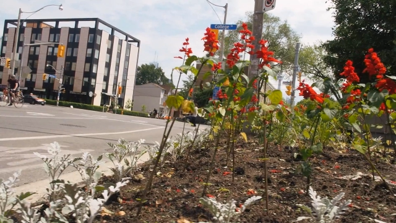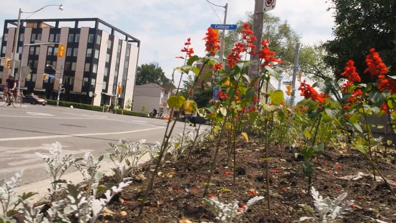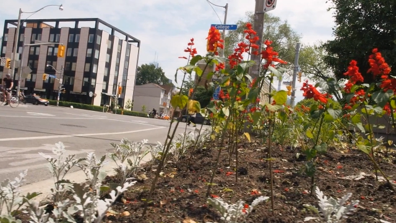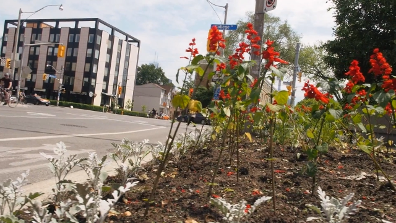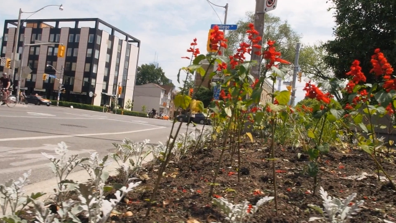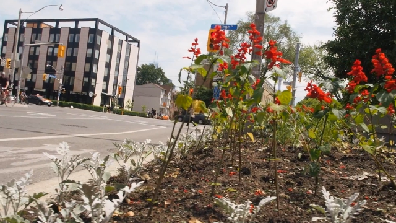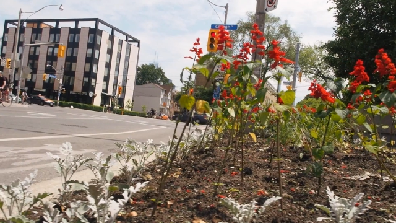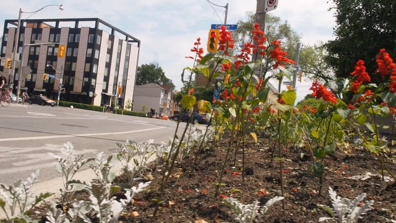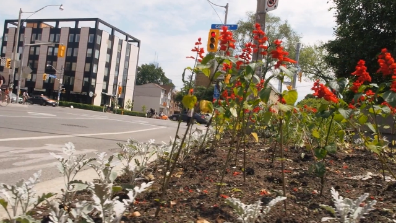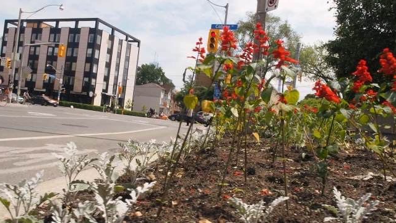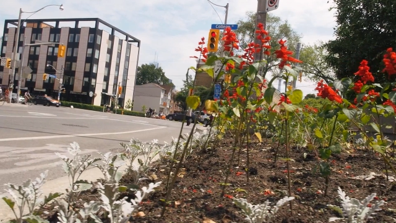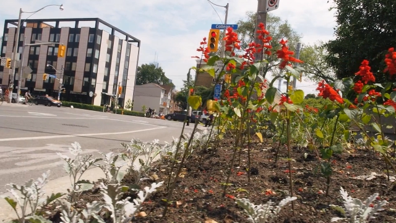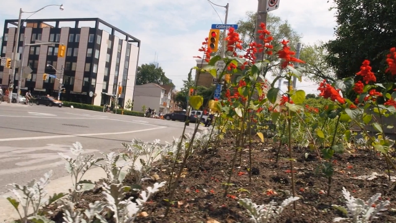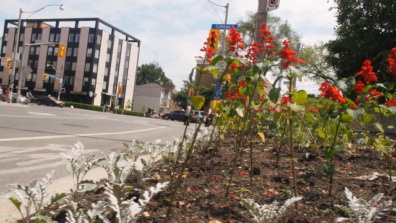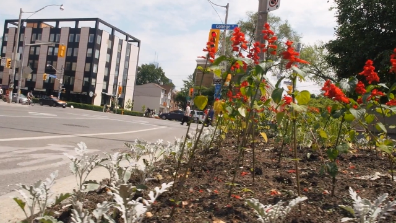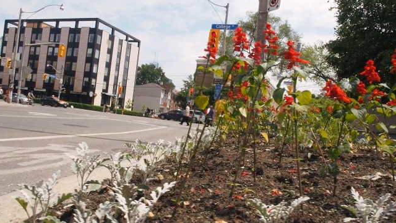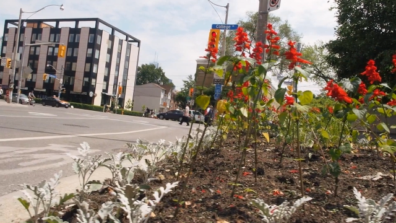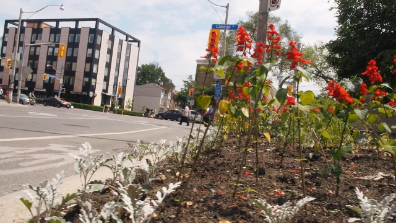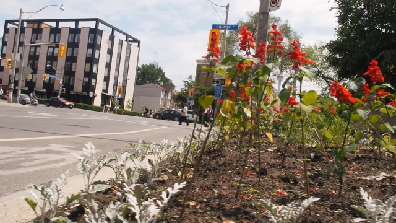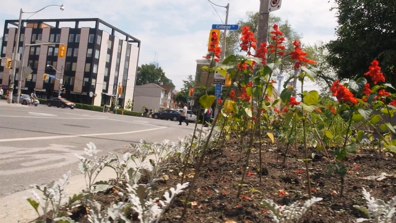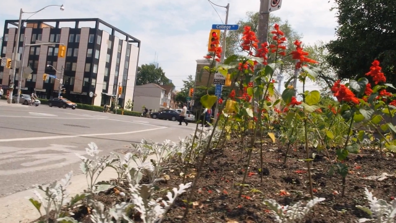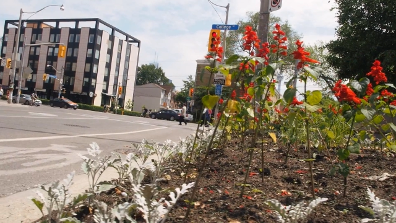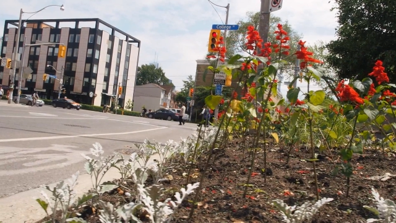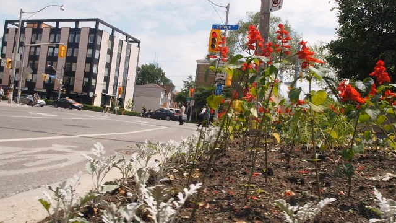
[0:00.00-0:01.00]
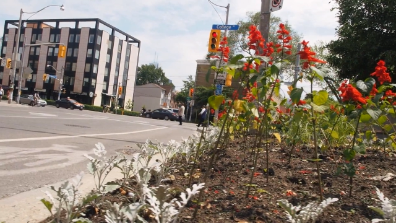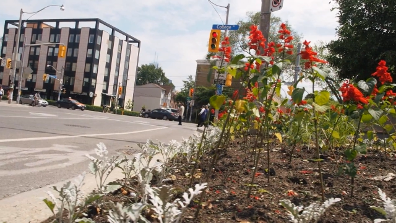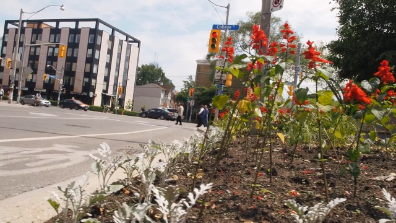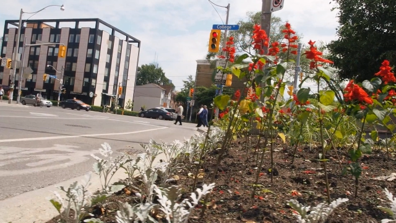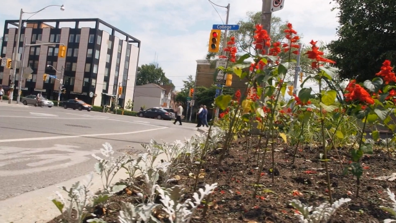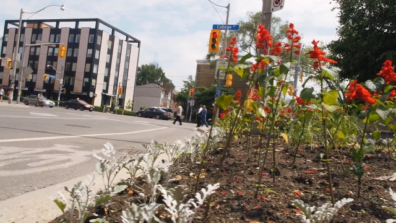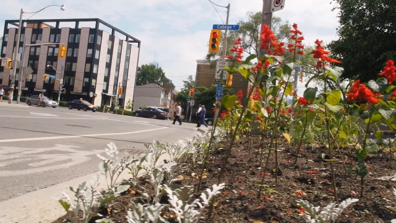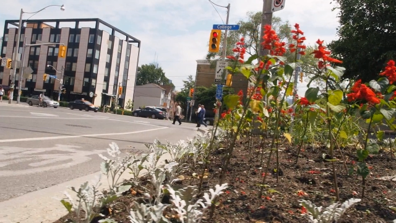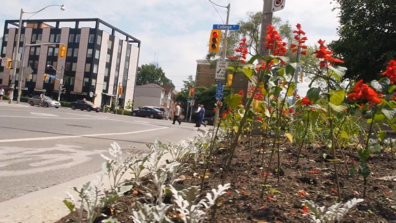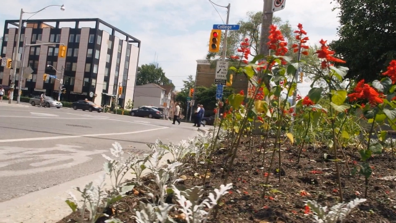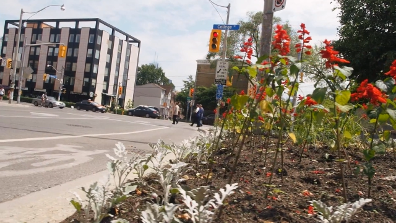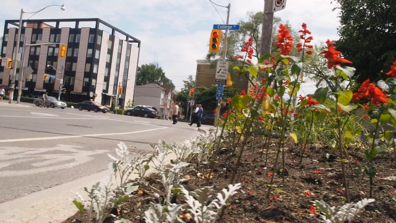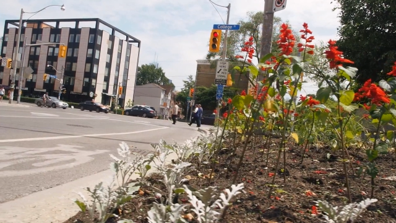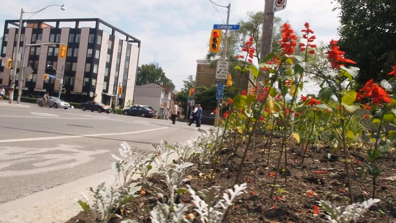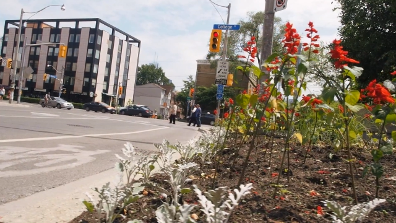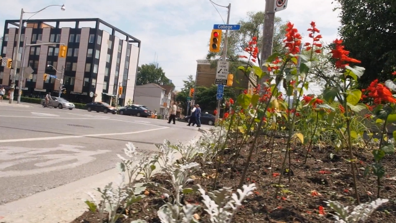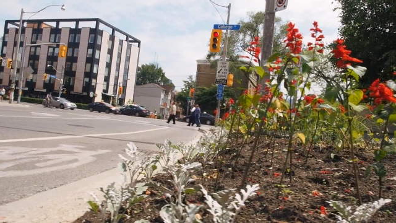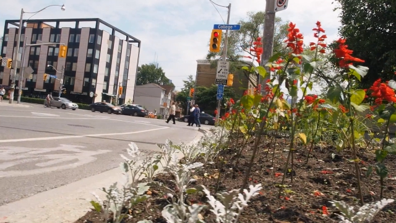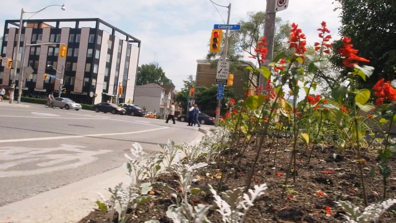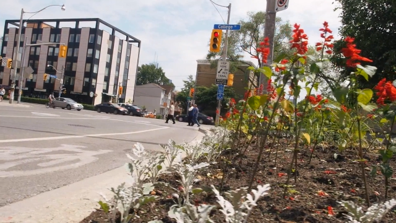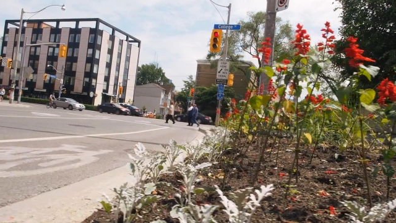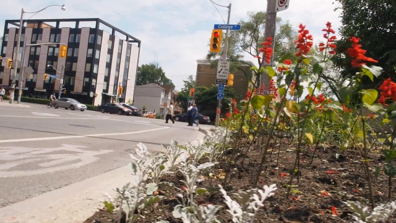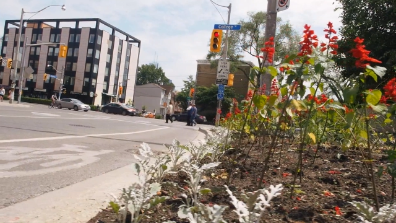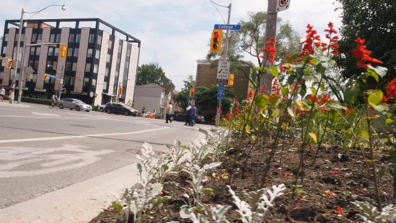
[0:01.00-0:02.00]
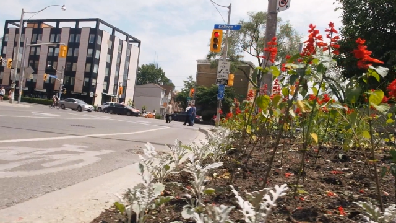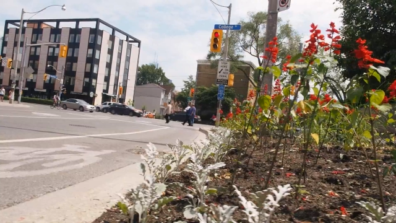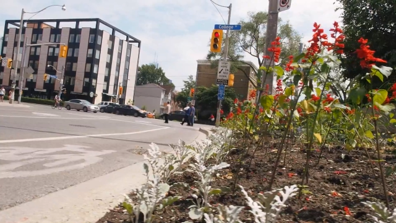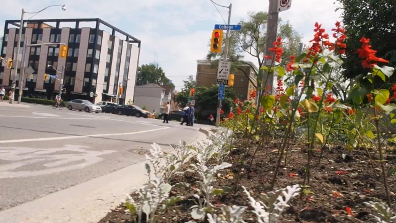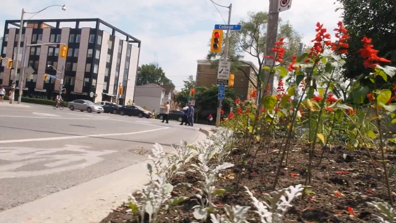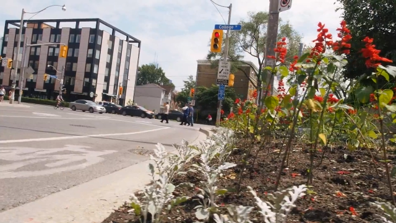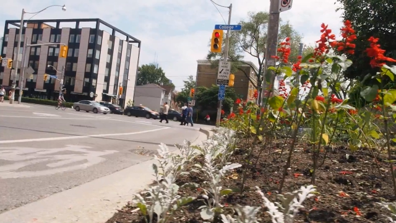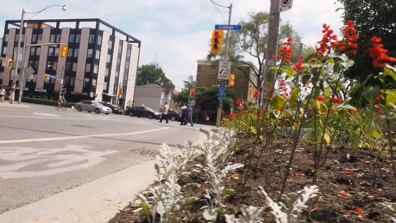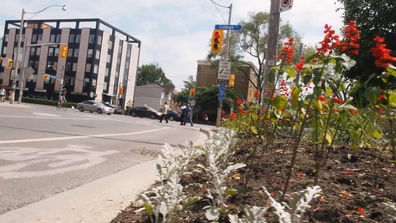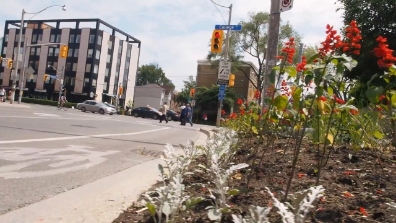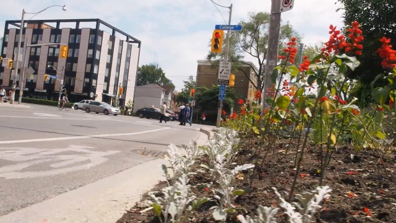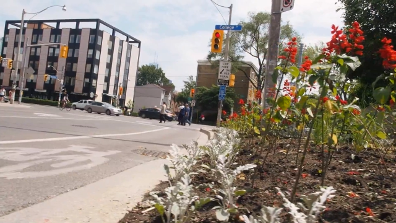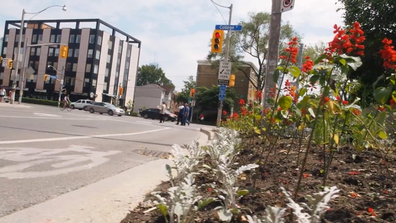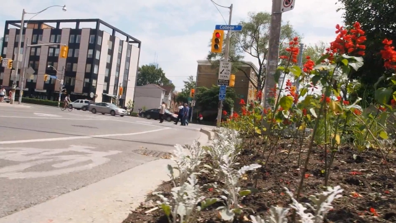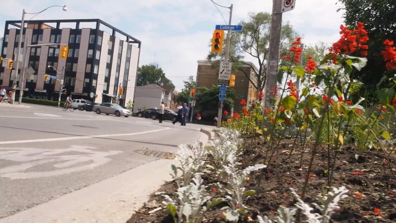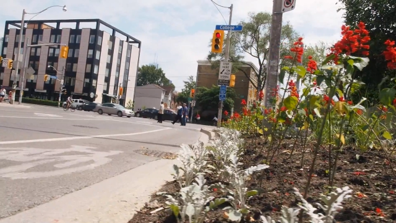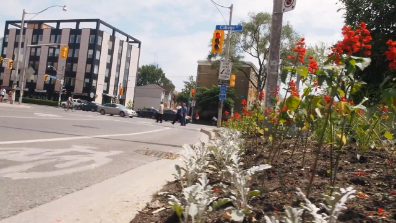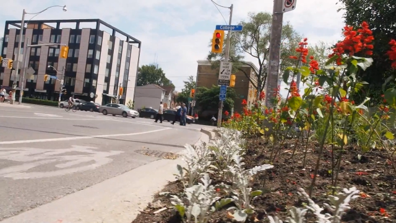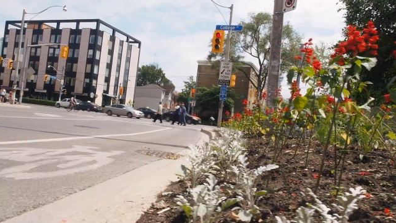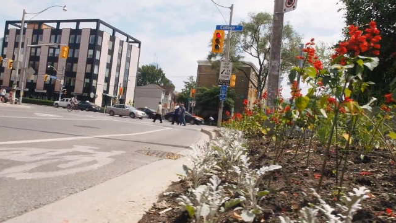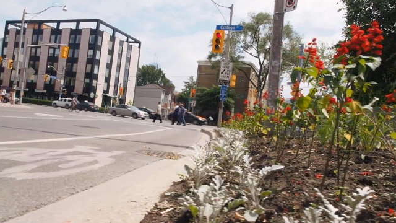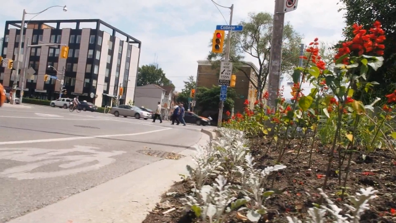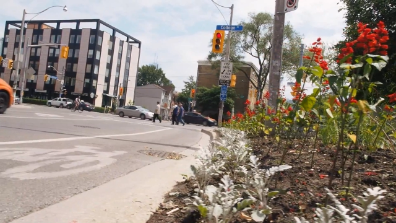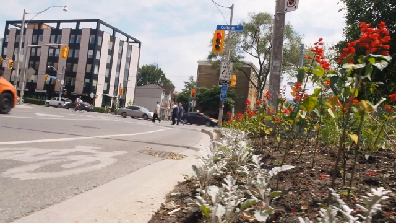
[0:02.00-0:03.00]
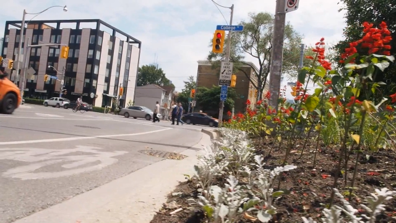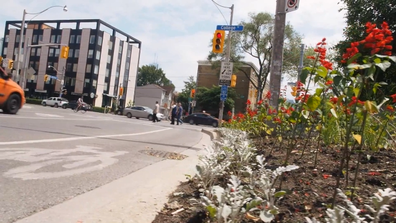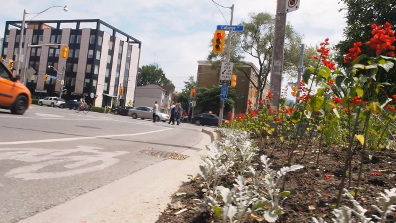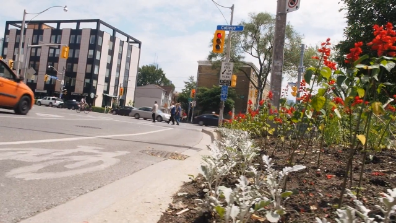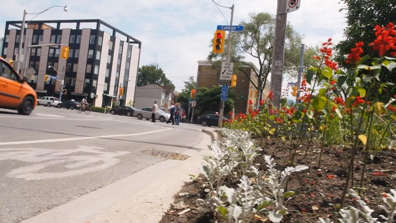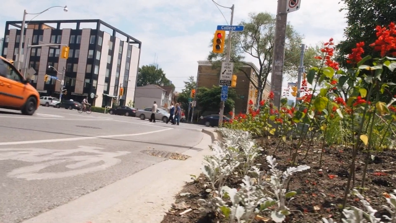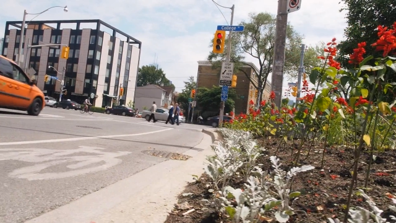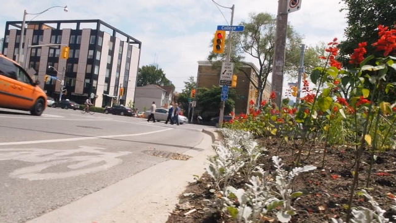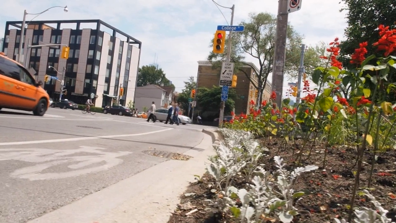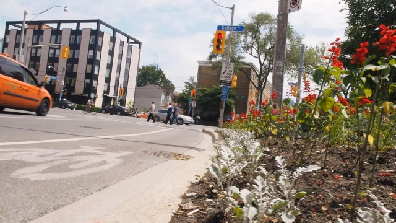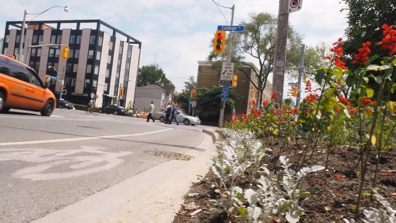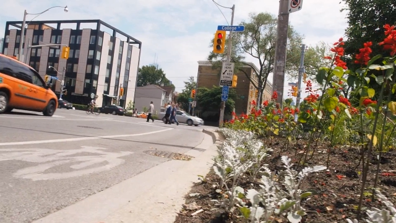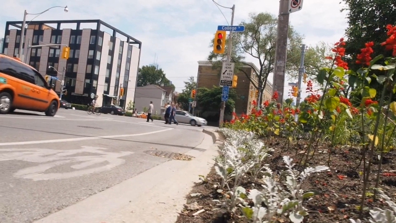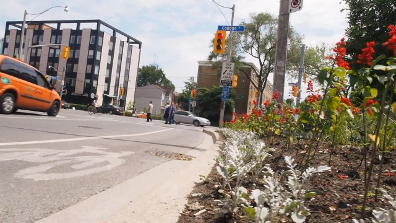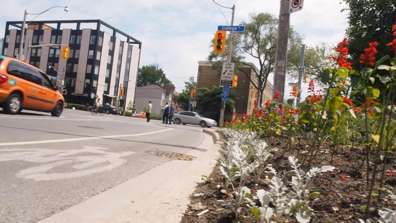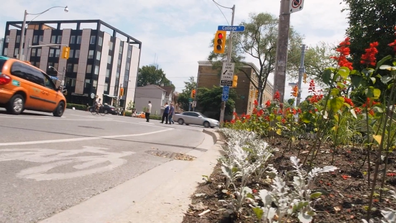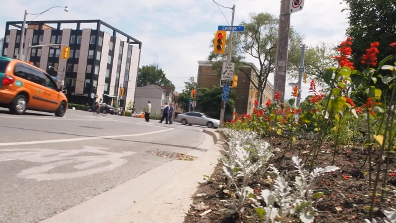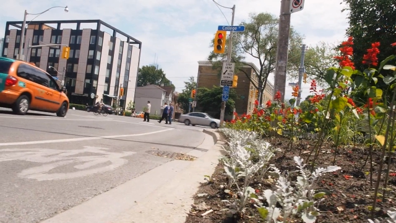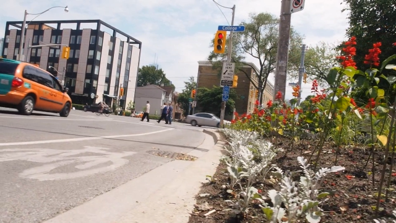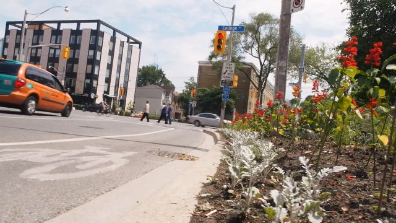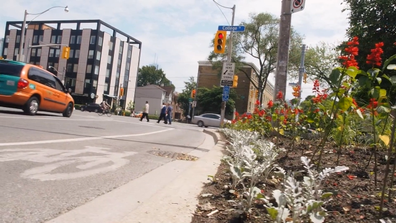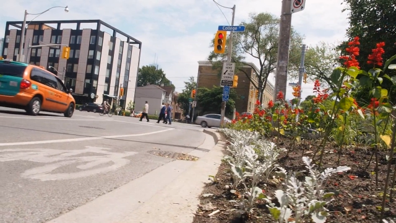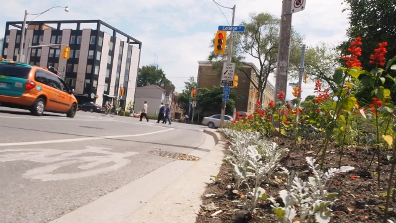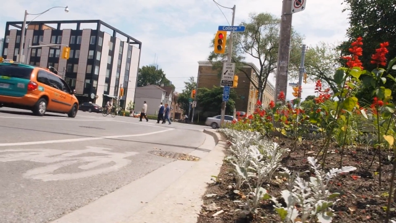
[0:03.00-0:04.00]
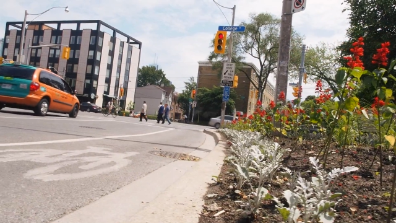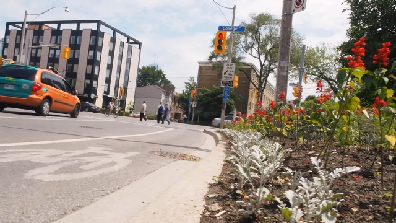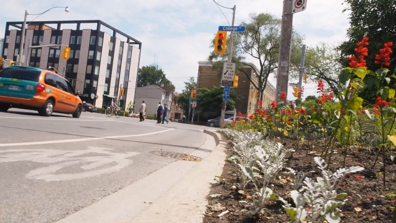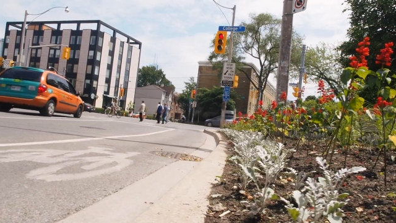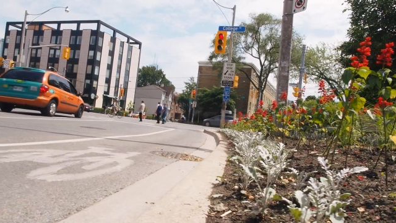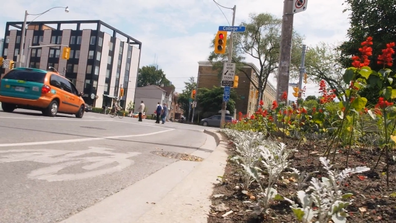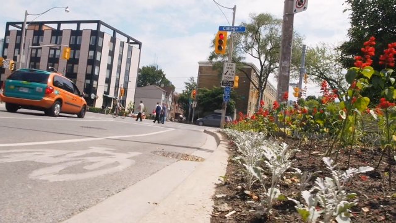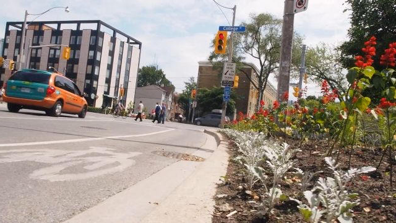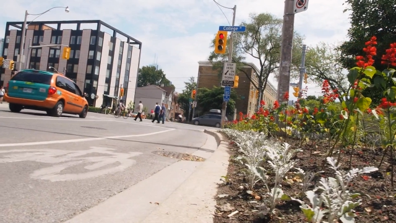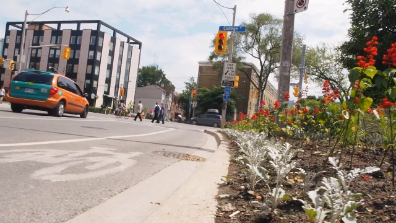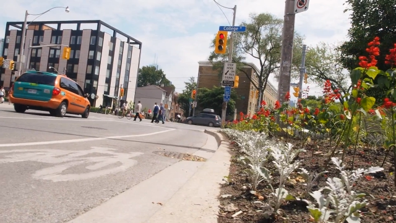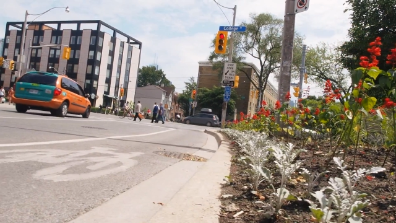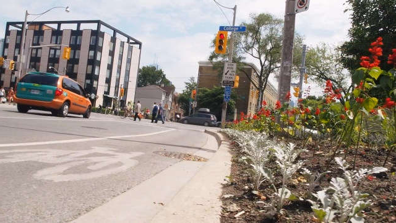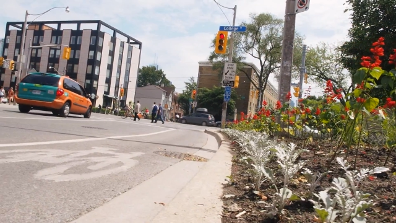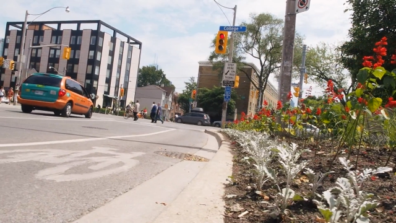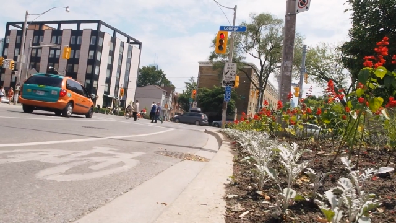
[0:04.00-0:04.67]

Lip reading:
(no speaker visible)